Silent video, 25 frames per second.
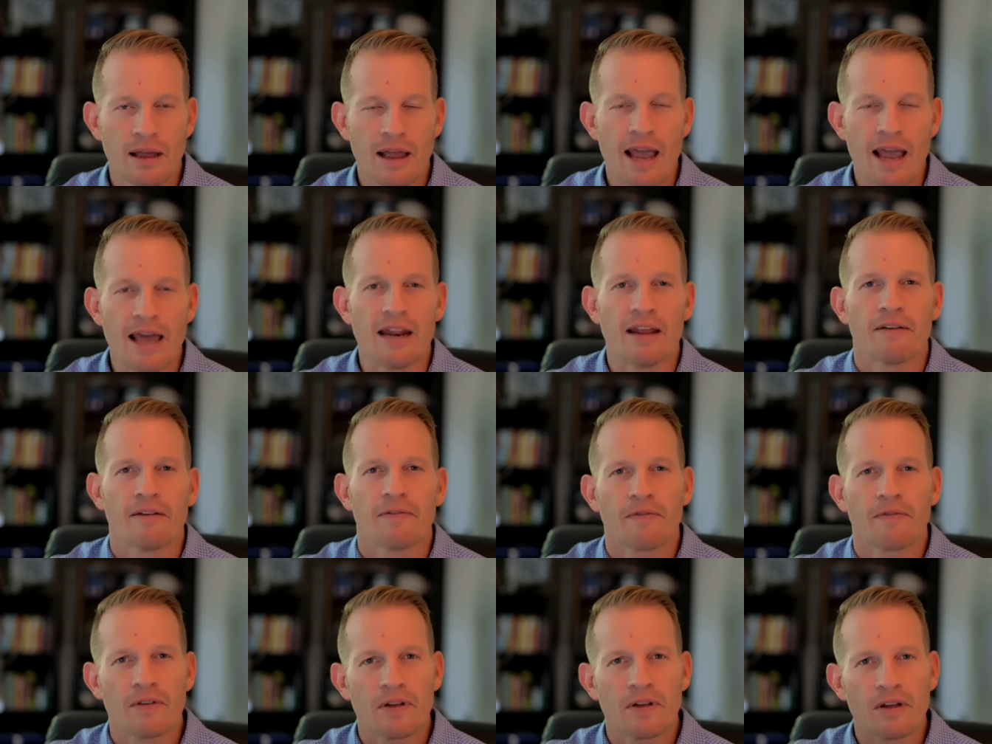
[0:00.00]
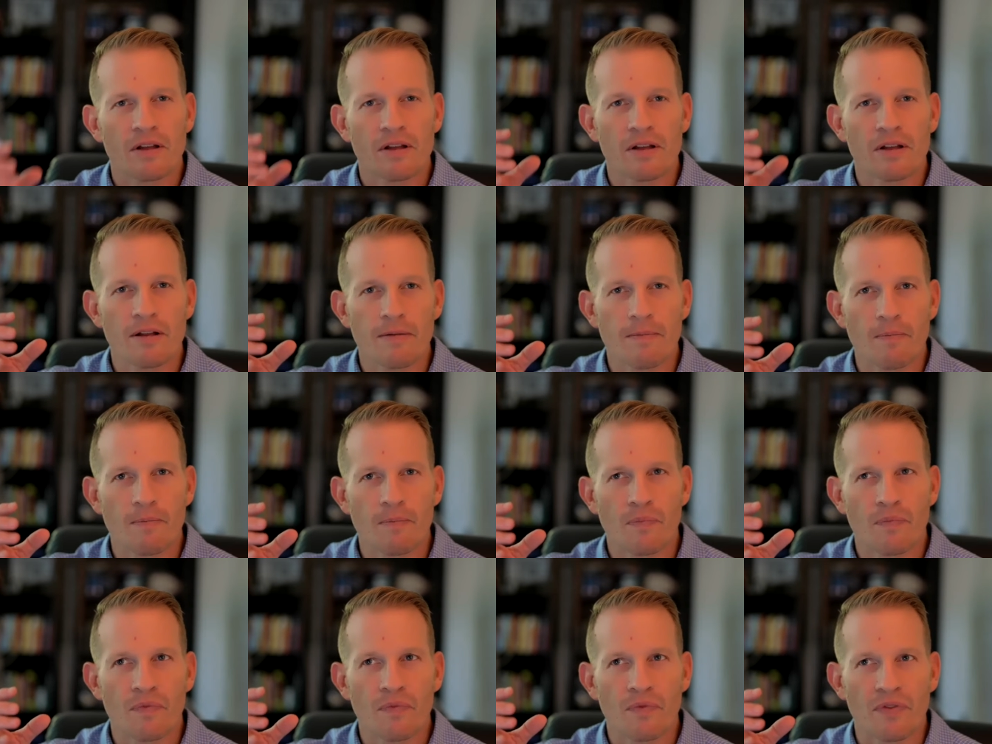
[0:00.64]
And if
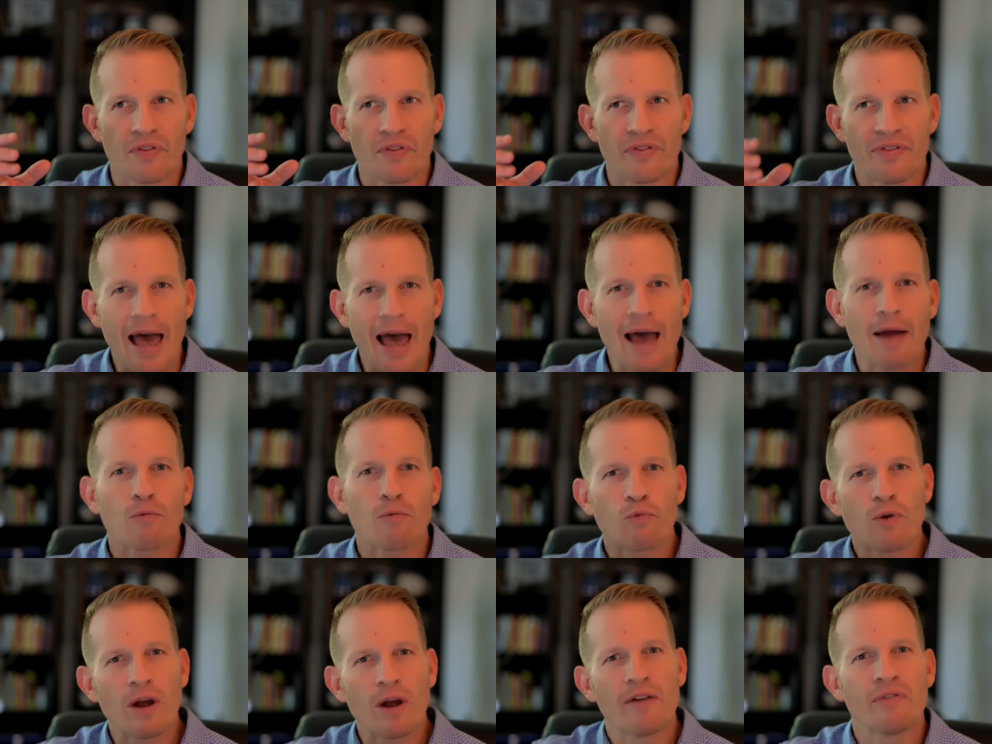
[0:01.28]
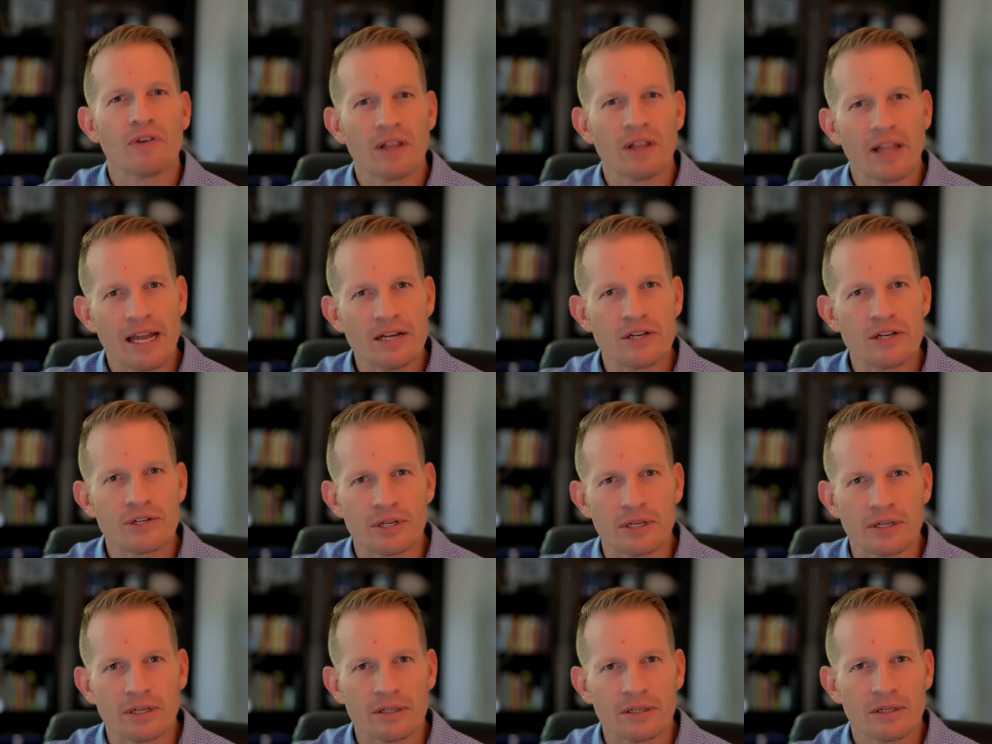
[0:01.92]
that
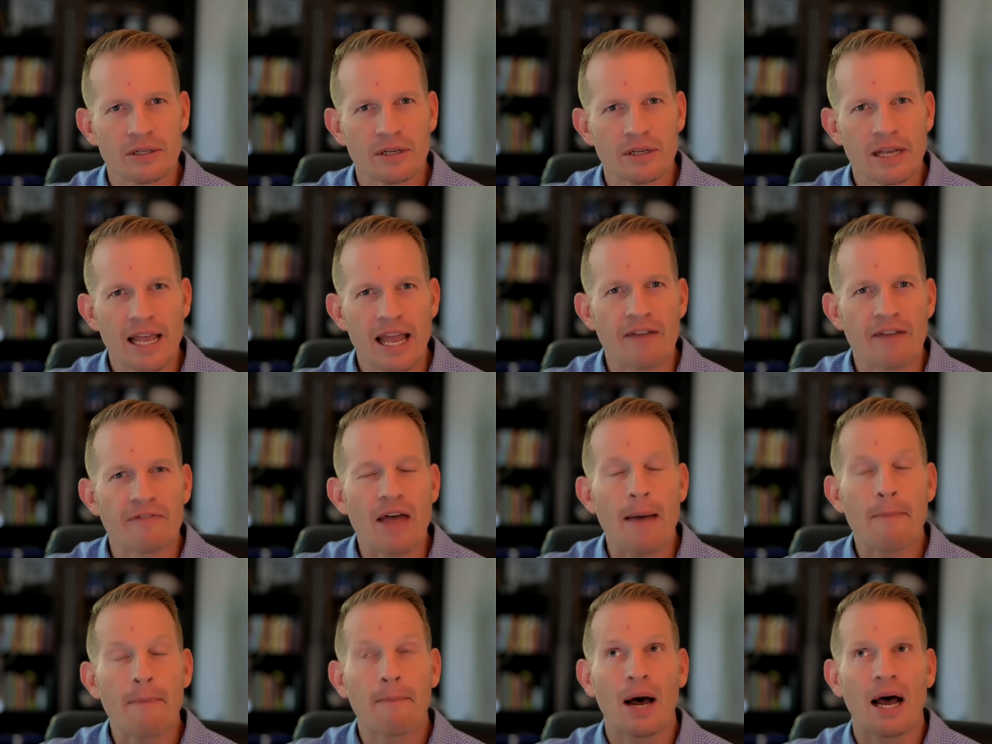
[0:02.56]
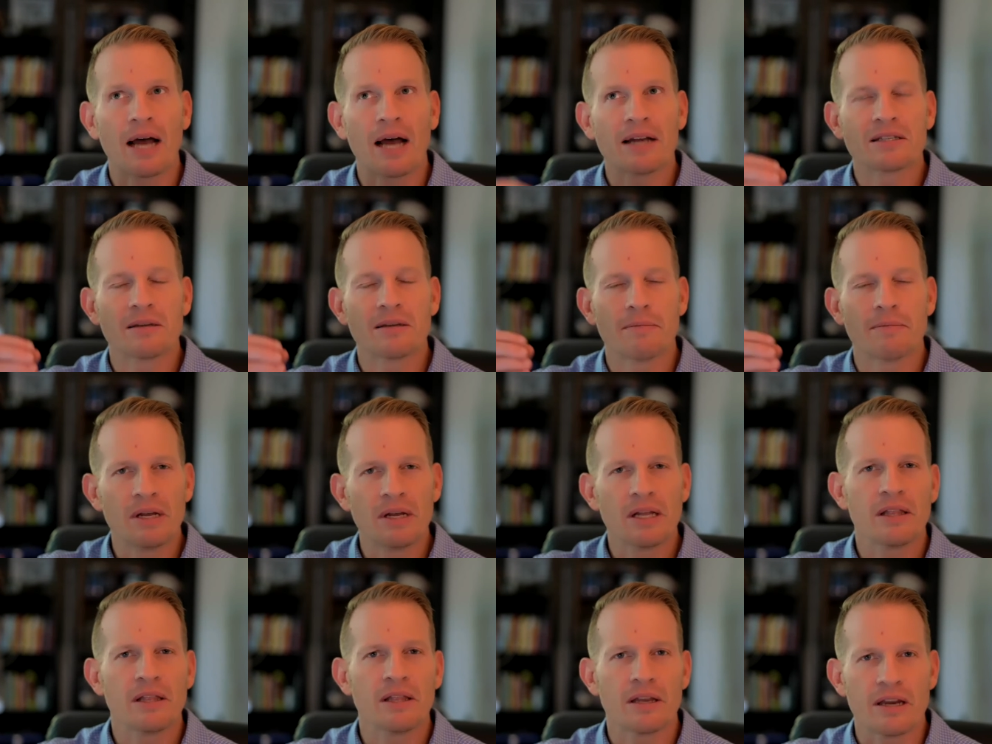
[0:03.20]
revelation, if that
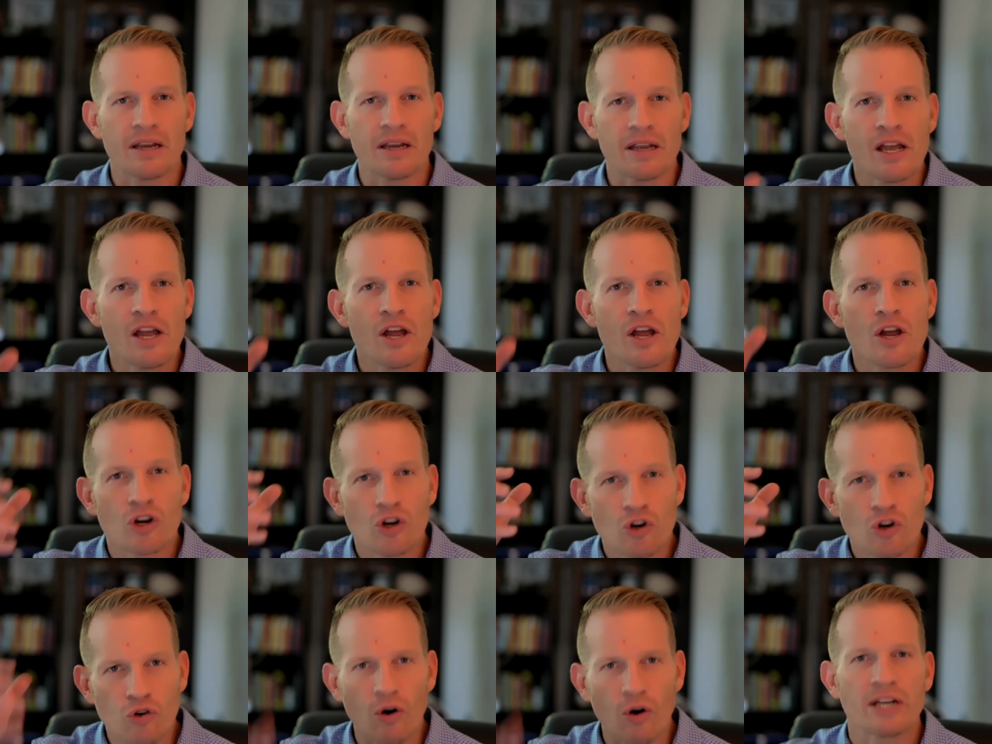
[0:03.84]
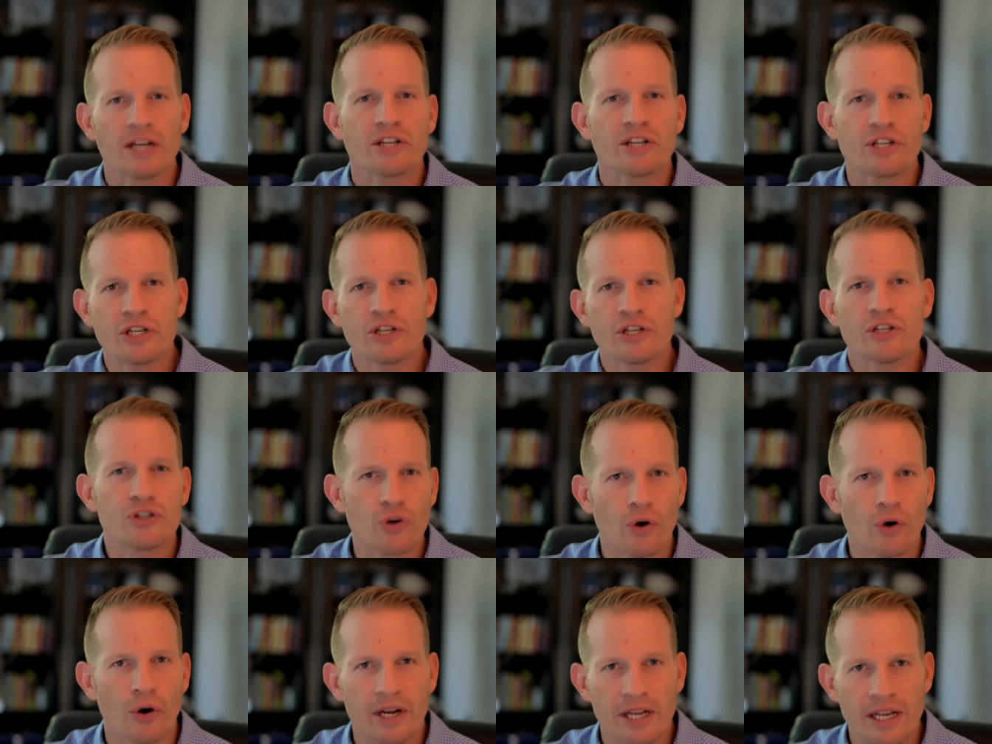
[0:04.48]
possibility crushes
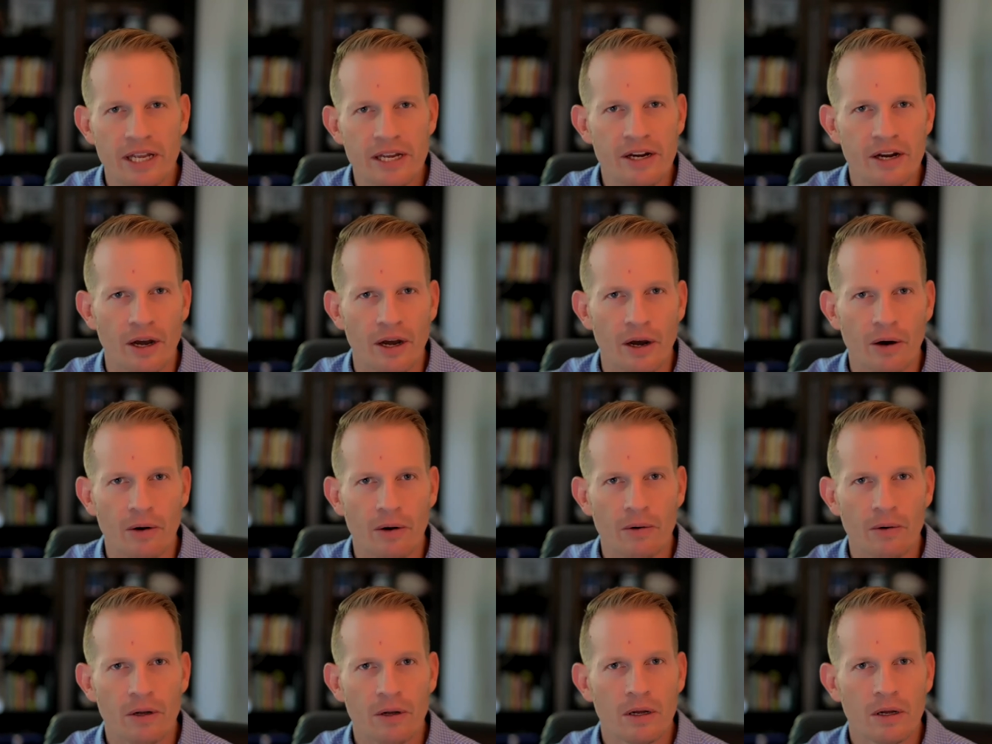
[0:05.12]
your ego,